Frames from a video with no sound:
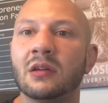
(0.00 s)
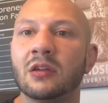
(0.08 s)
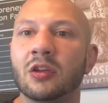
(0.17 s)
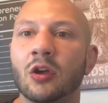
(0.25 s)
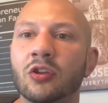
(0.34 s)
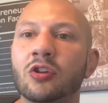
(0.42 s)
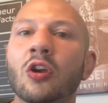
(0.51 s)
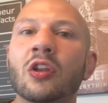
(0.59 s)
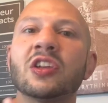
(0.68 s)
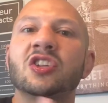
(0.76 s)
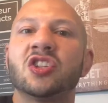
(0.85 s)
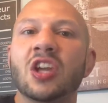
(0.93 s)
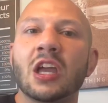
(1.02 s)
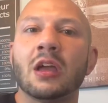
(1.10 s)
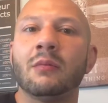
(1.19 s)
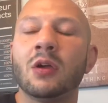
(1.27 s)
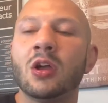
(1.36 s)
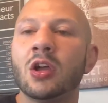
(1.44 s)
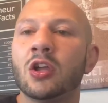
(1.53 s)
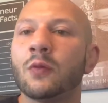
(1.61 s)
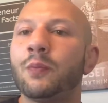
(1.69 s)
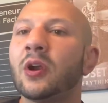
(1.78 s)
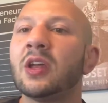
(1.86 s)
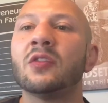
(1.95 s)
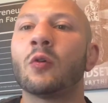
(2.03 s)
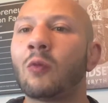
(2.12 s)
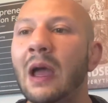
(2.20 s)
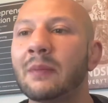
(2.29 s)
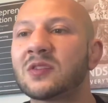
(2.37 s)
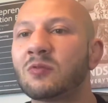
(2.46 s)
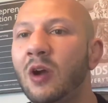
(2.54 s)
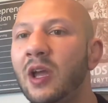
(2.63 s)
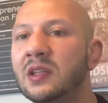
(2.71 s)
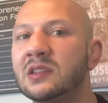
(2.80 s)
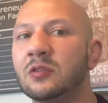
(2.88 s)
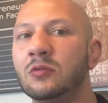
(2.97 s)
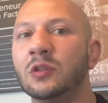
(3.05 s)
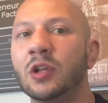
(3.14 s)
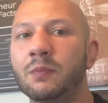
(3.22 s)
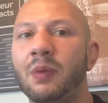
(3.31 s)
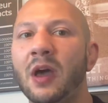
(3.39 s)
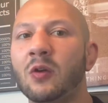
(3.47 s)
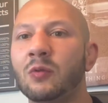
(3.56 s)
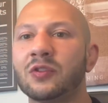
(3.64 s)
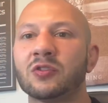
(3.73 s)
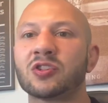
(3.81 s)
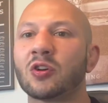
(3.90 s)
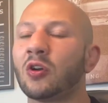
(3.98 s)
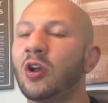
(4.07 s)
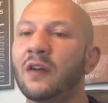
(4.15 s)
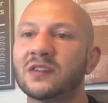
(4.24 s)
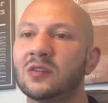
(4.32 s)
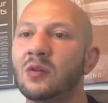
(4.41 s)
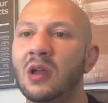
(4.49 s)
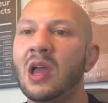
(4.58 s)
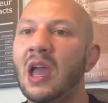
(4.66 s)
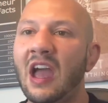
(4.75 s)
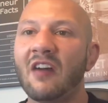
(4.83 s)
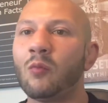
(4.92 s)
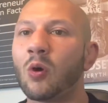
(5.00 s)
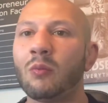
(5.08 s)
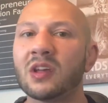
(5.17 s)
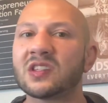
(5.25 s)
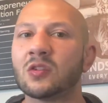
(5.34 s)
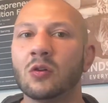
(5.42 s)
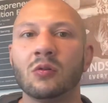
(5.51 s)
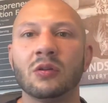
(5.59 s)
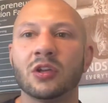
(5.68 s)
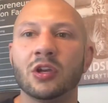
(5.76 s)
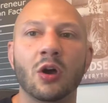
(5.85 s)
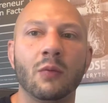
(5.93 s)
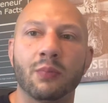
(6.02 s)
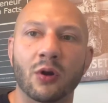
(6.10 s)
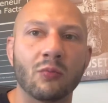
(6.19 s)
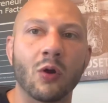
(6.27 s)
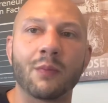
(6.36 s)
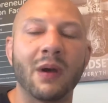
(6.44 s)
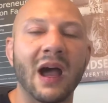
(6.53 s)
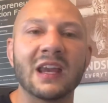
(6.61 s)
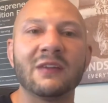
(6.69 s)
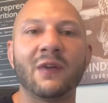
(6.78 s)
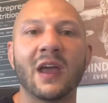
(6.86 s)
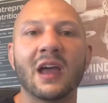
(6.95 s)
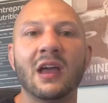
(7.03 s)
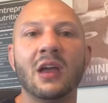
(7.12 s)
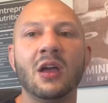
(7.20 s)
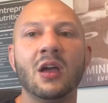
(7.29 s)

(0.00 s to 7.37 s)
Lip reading: You know, you the gym, you're putting in the reps, right? To look better with your shirt off, to have more muscle, you know, burn more body fat.